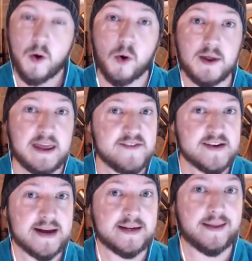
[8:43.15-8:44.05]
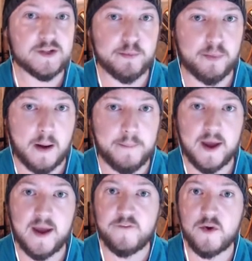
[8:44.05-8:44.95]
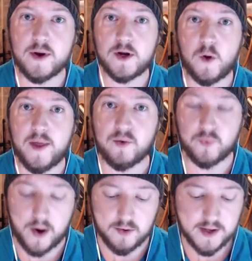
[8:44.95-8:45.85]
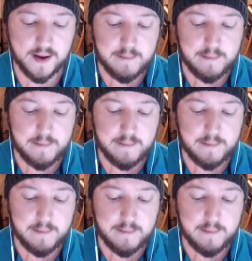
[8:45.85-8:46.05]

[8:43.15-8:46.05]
or even an Elixir Pump if you want to go that route.